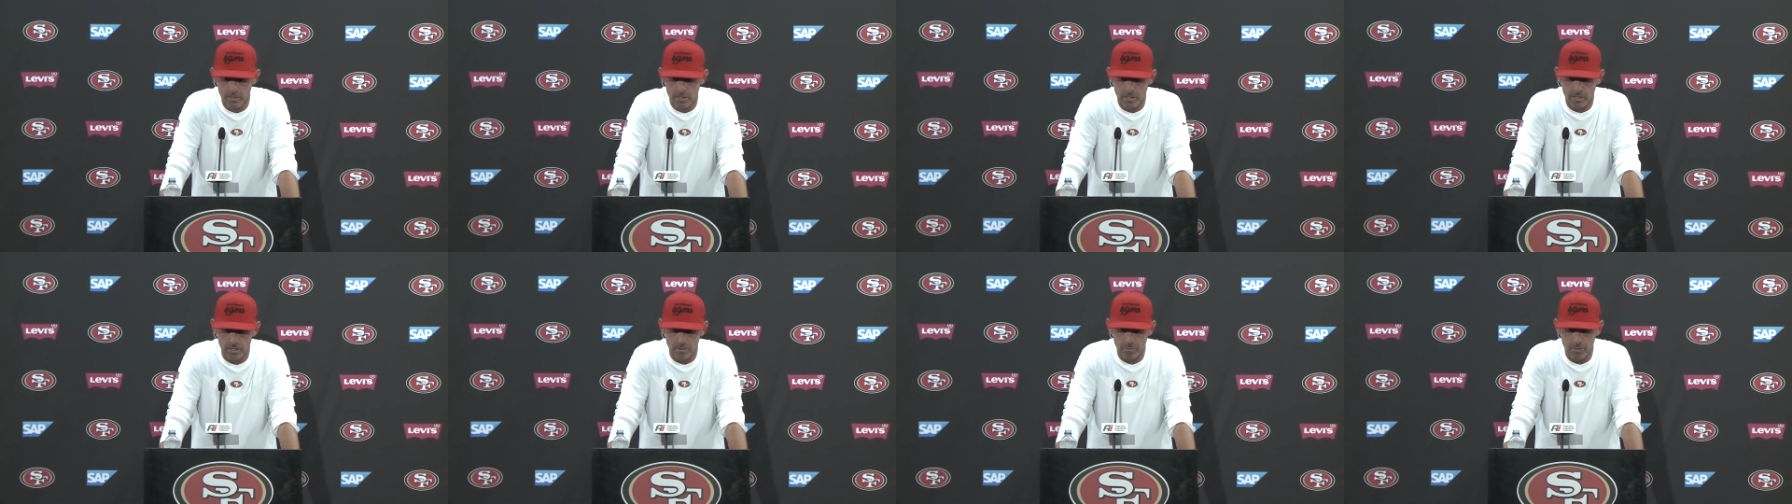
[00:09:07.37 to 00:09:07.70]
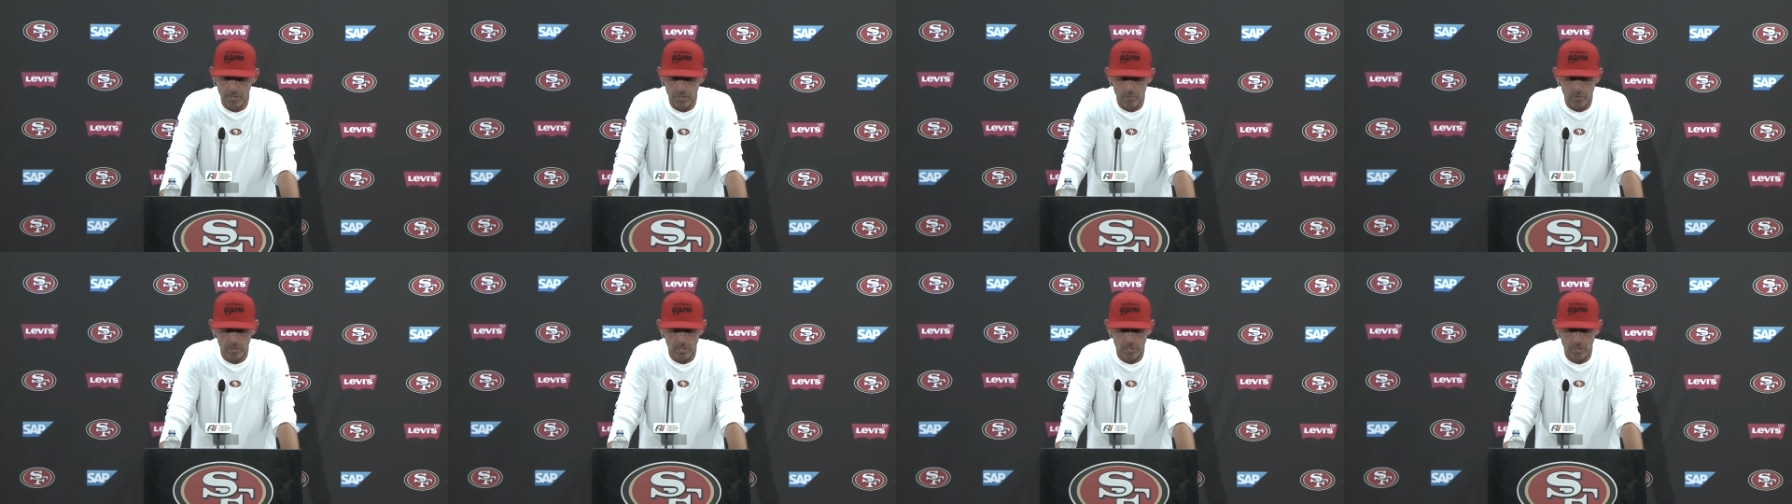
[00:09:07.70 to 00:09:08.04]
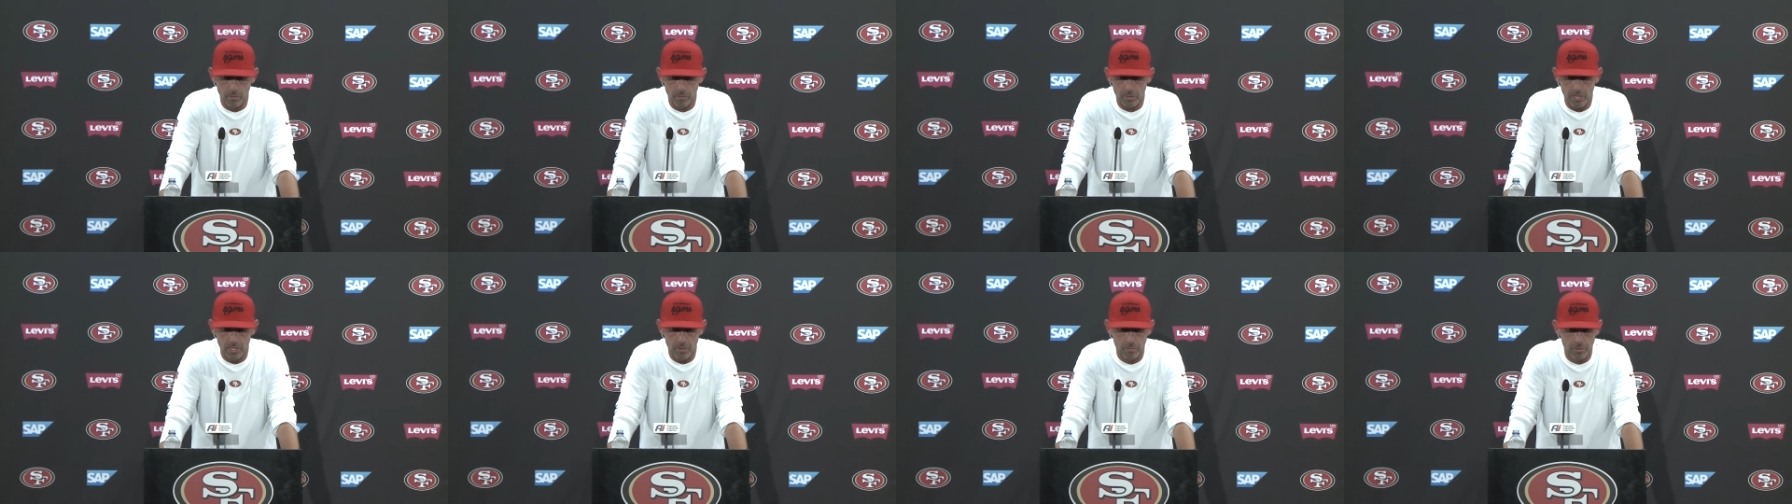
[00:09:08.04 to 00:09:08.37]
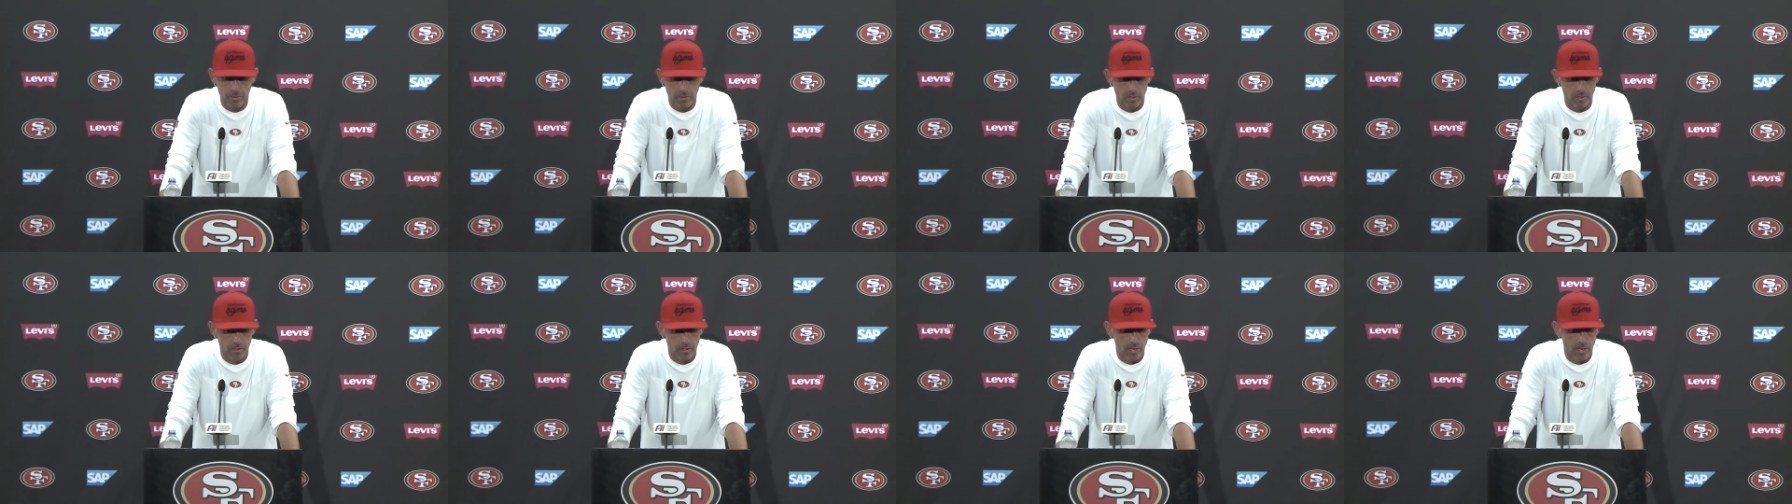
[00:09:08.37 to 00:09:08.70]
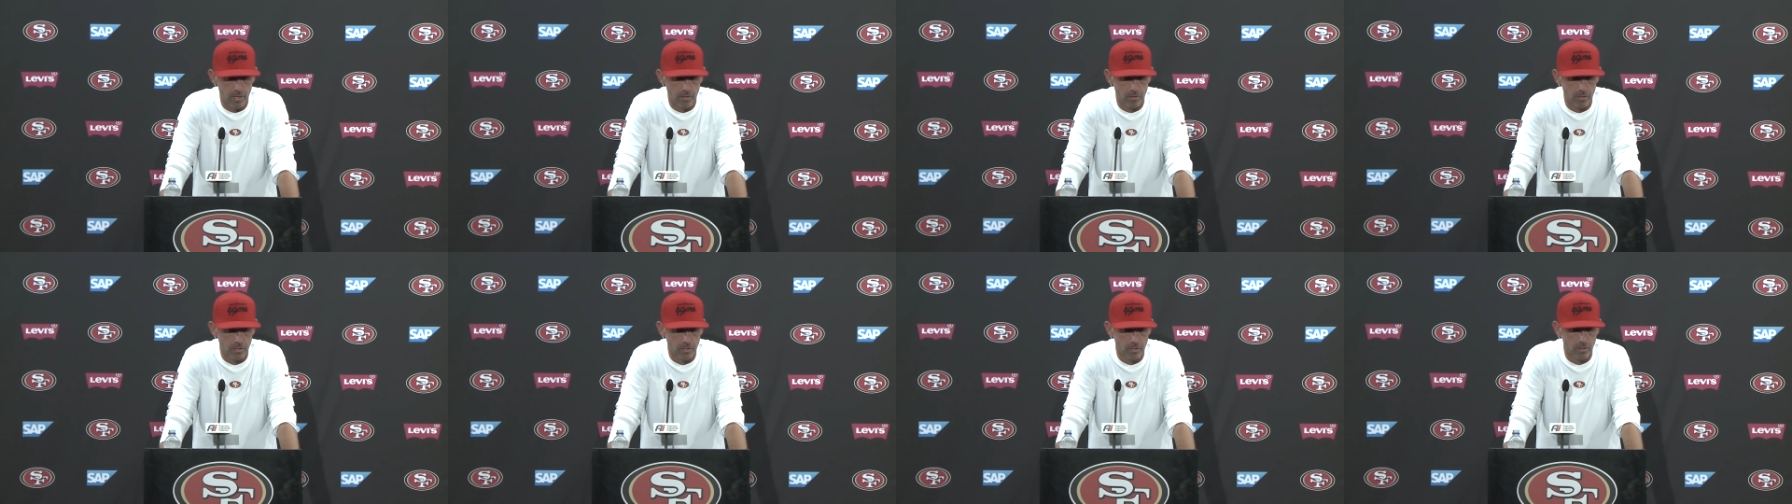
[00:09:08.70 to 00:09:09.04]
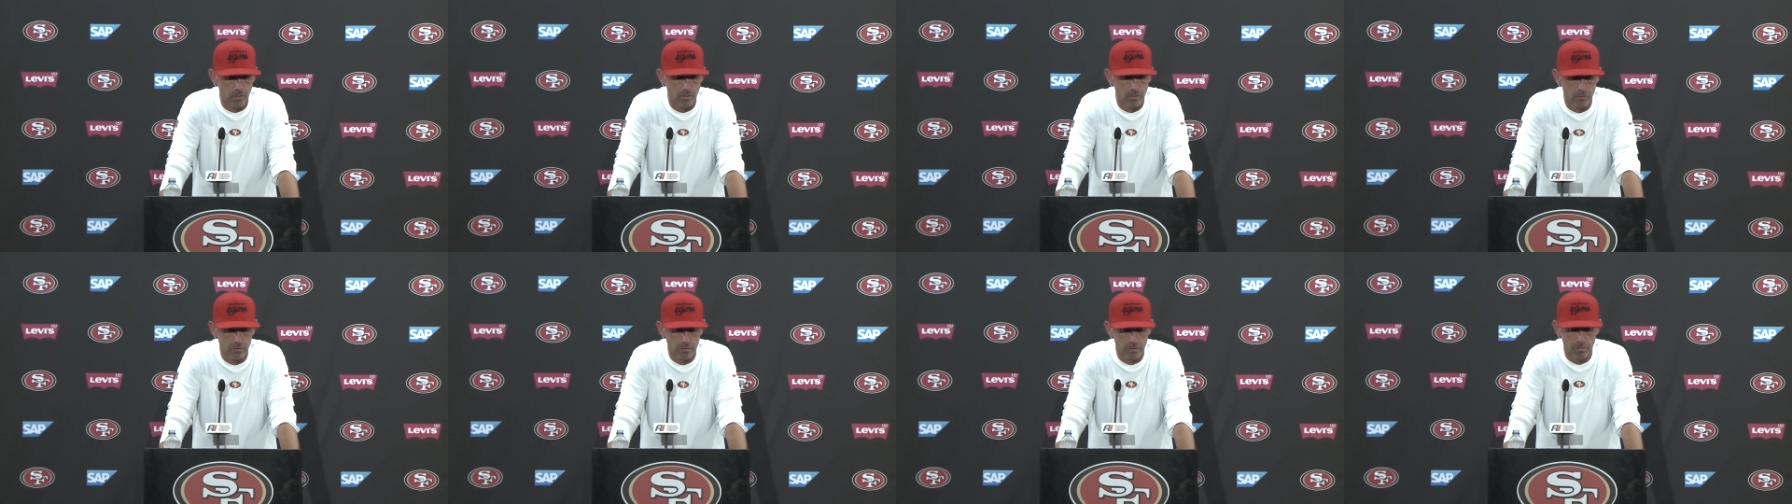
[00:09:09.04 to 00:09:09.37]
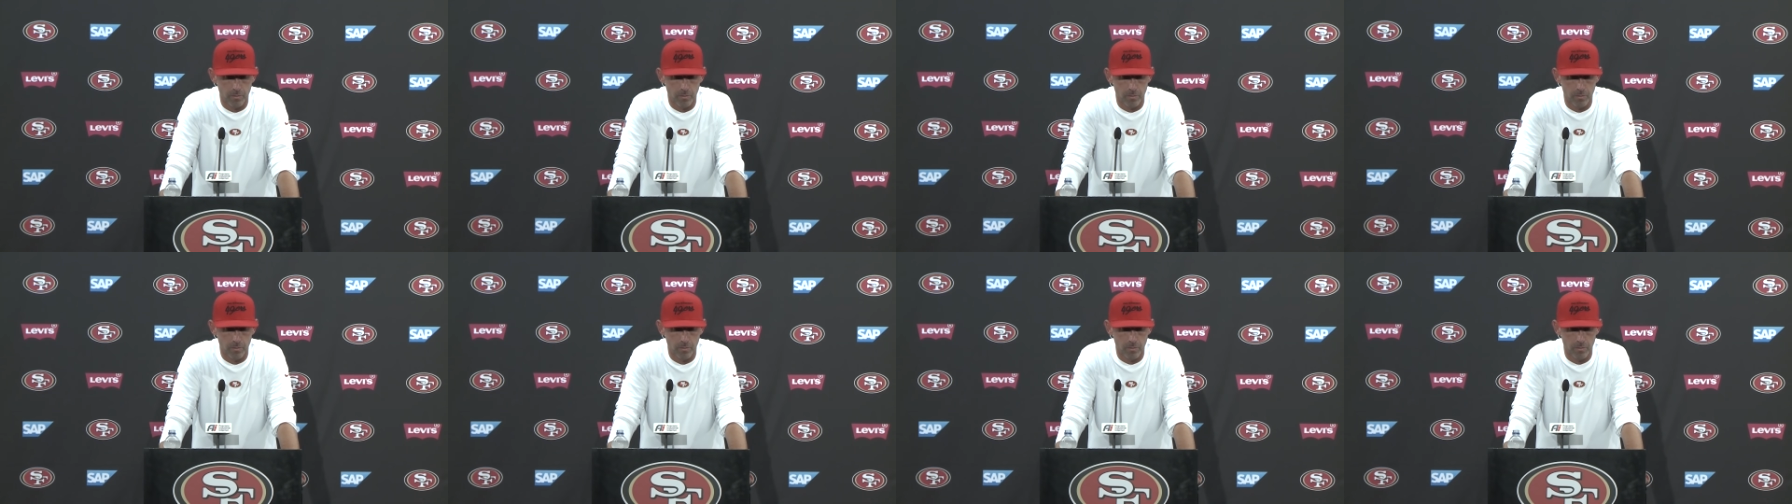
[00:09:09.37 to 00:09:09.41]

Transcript: um, many we end up keeping there and how it goes.